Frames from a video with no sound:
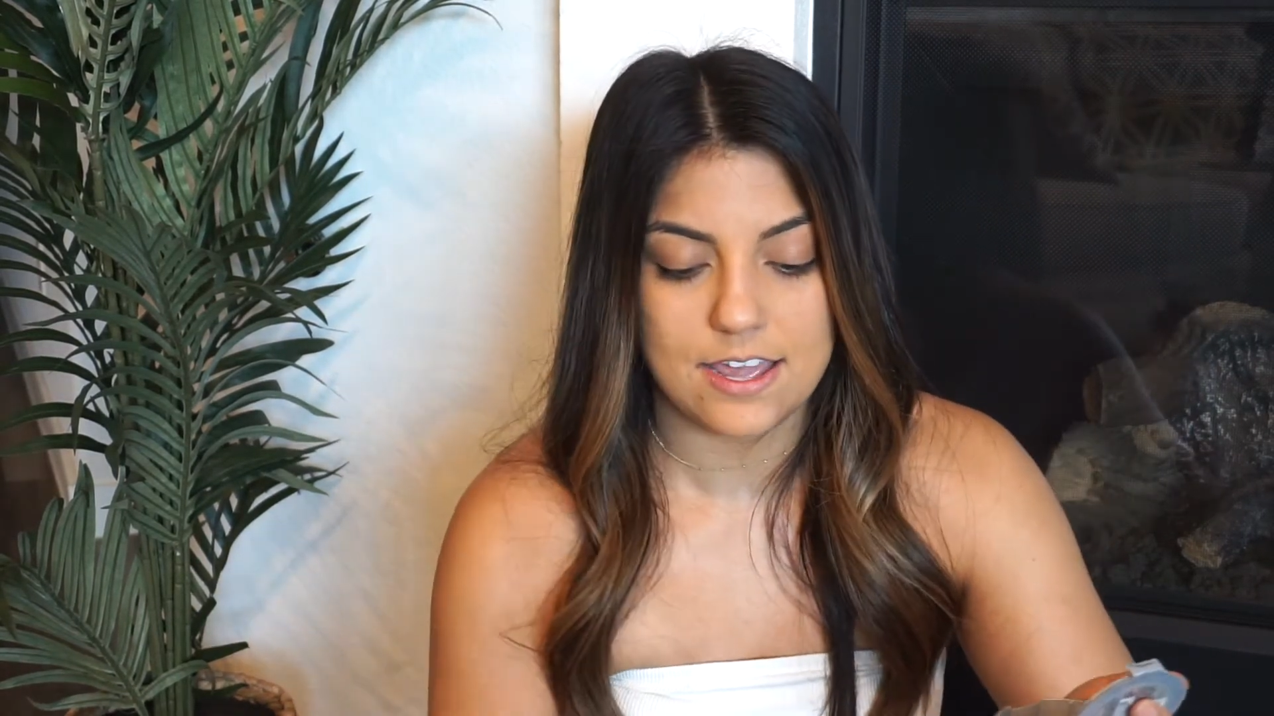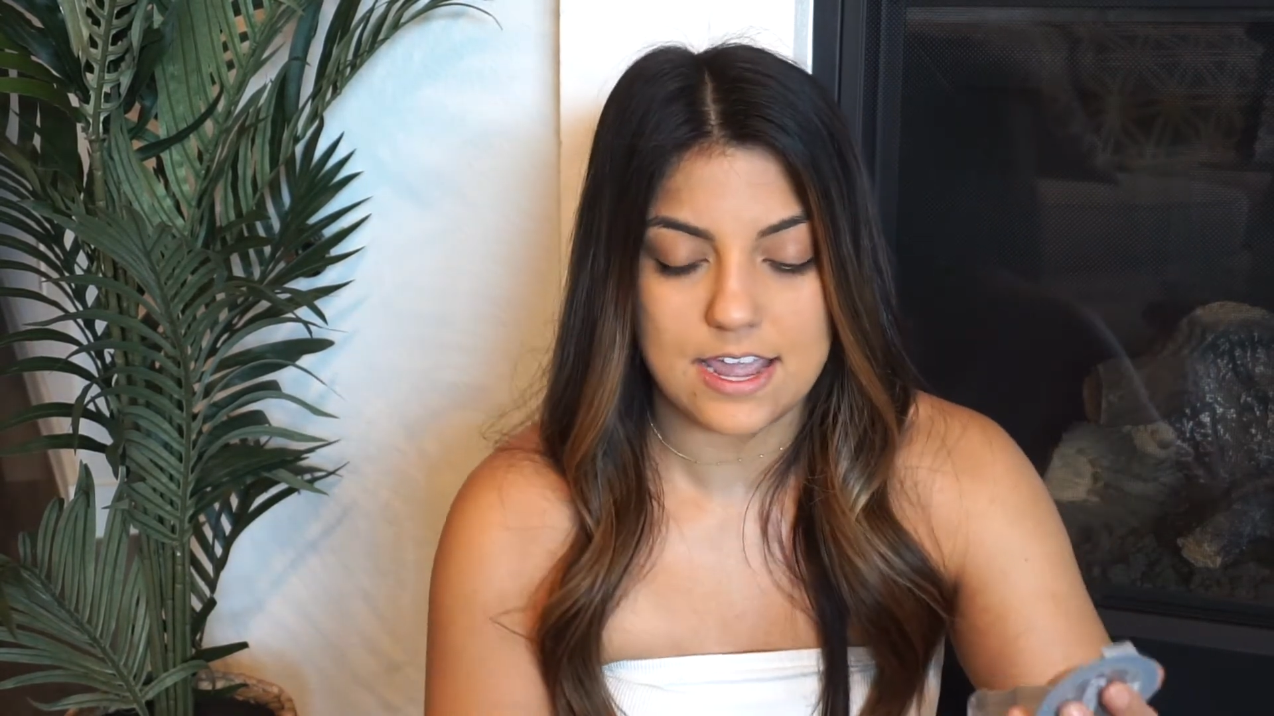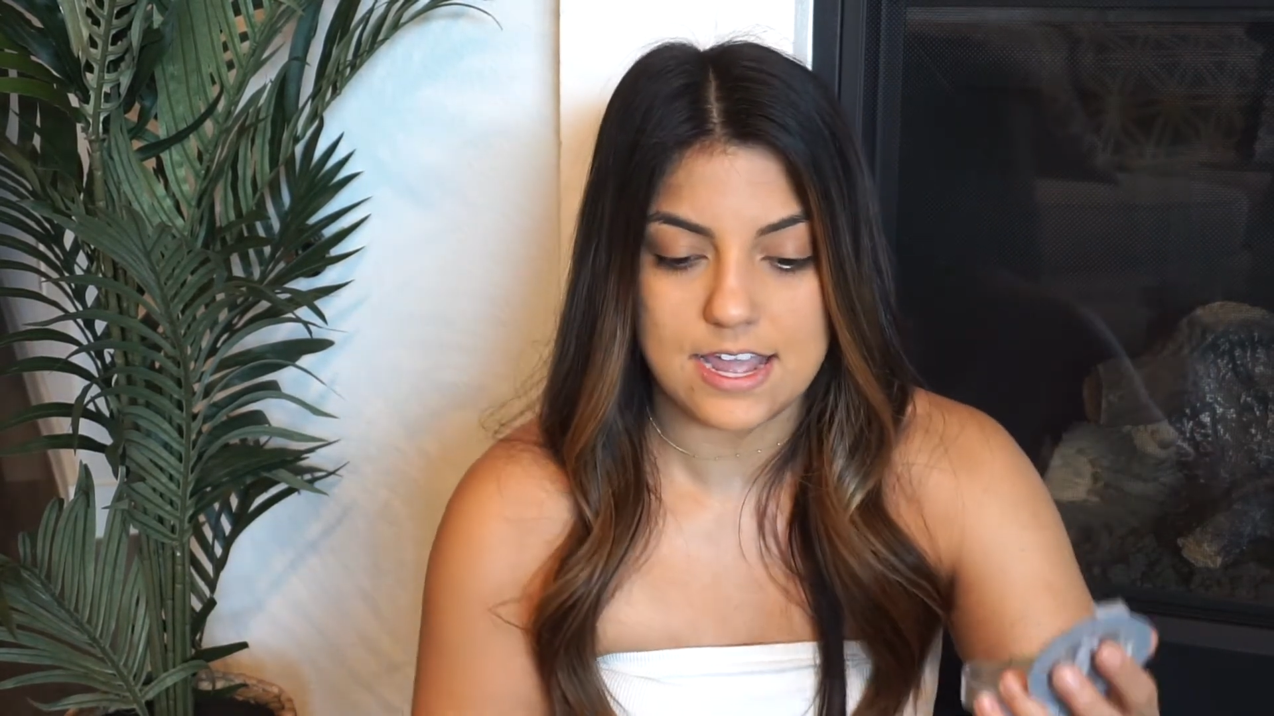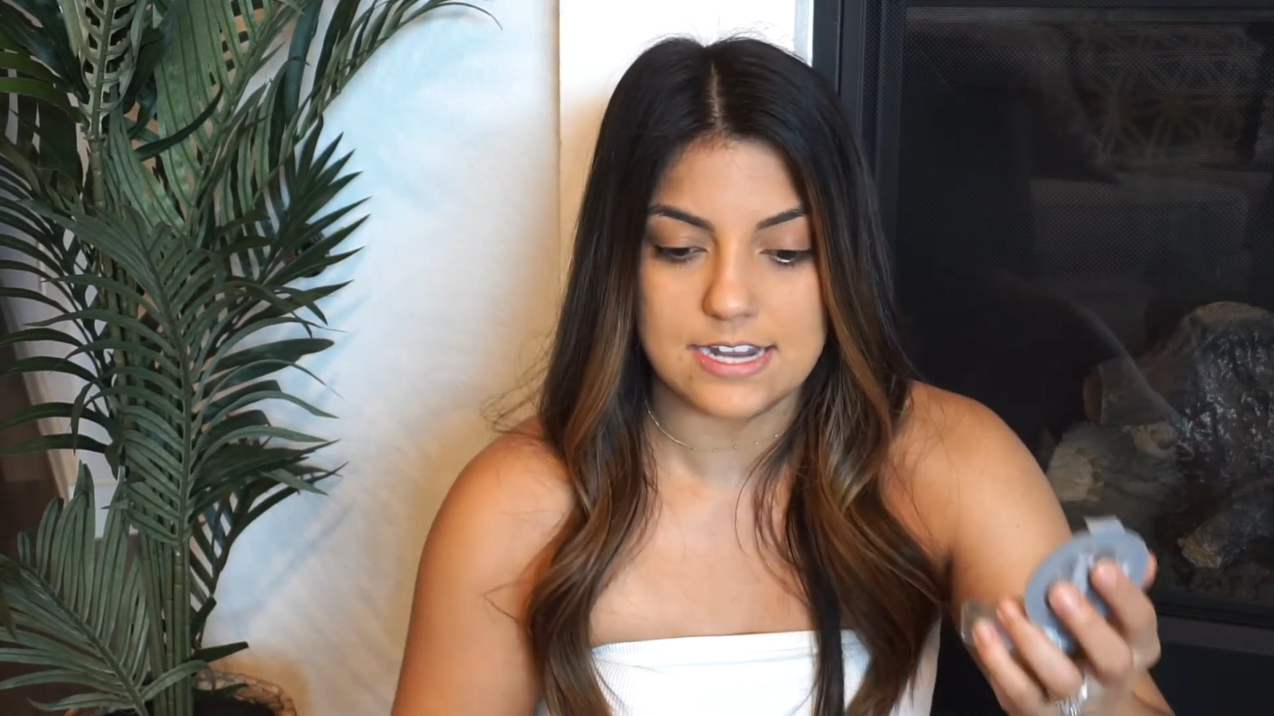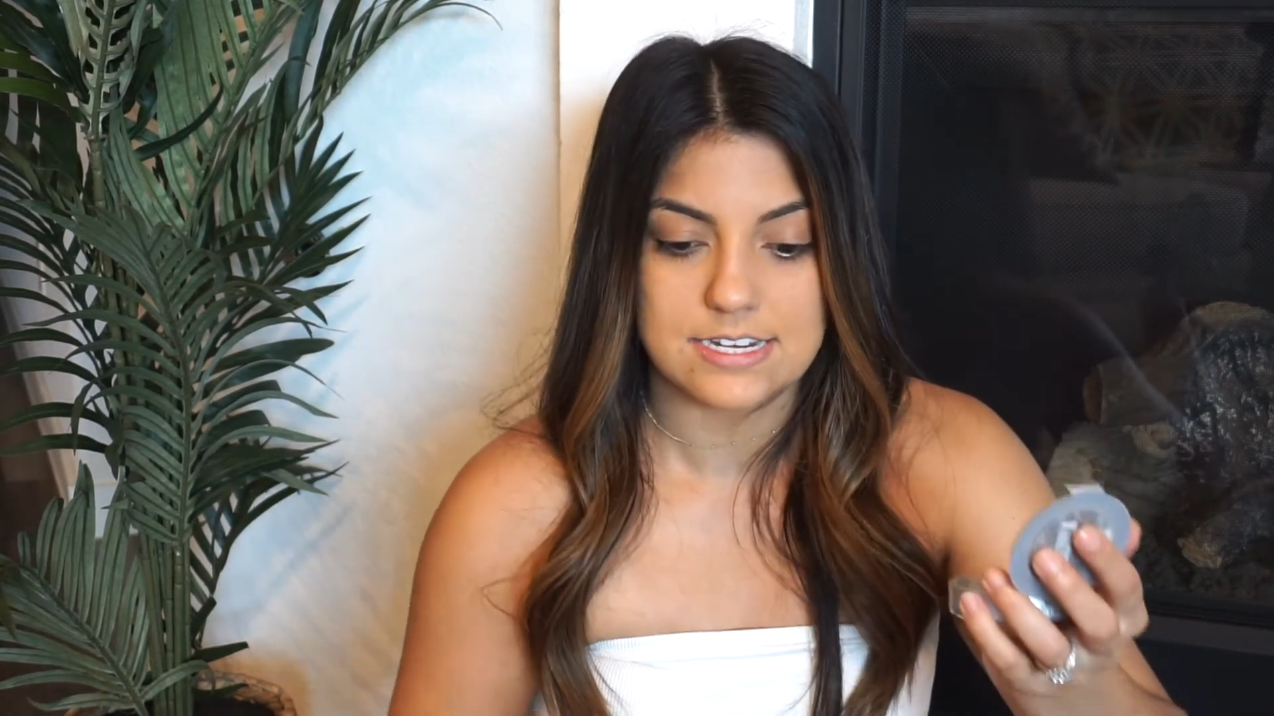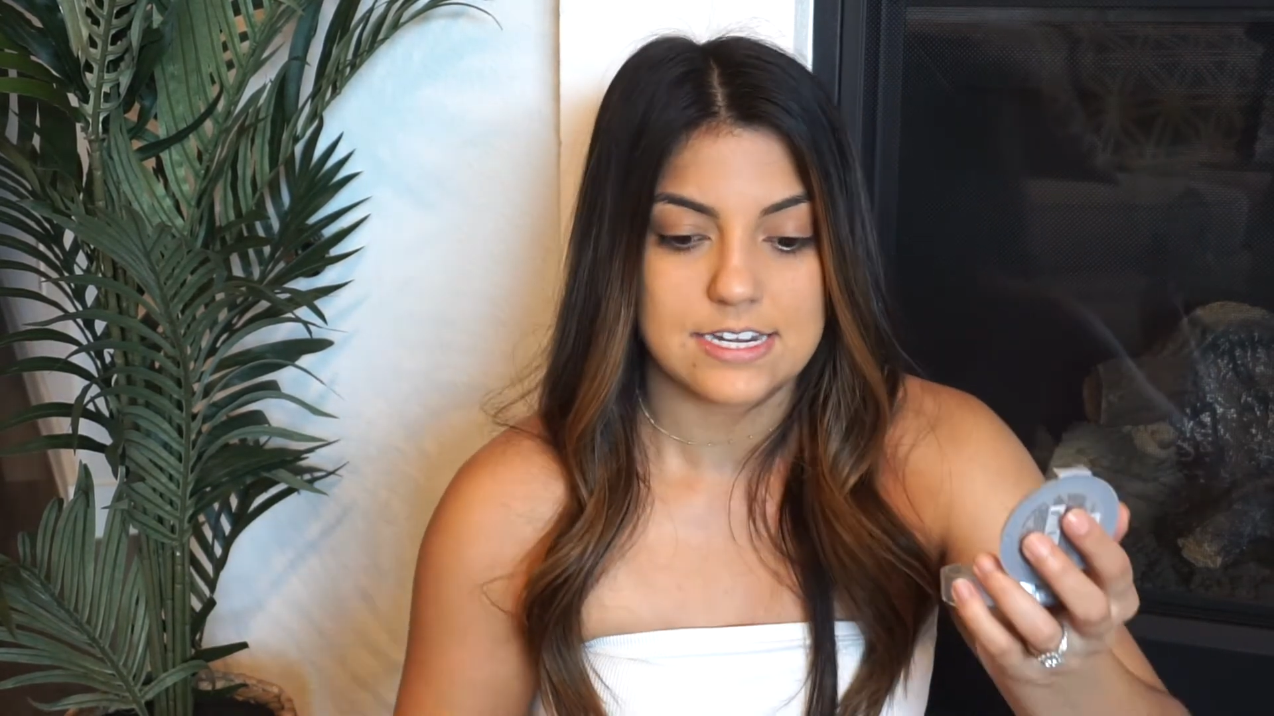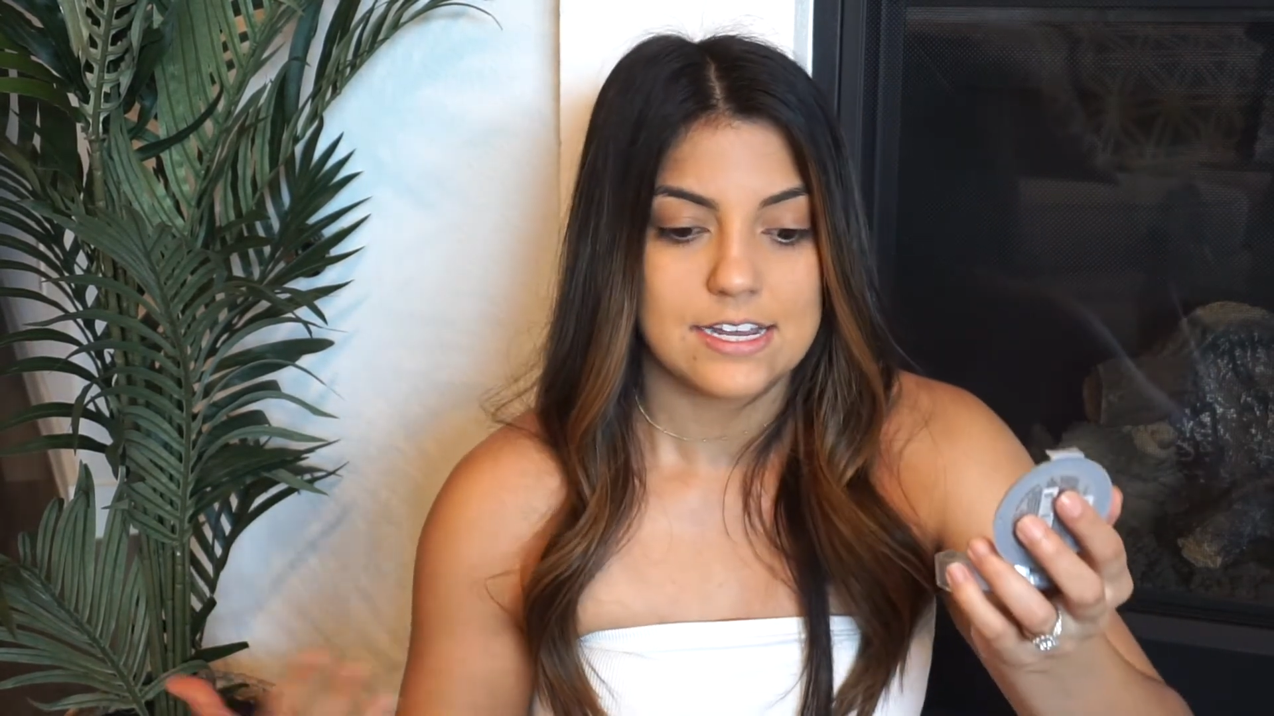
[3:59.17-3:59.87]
and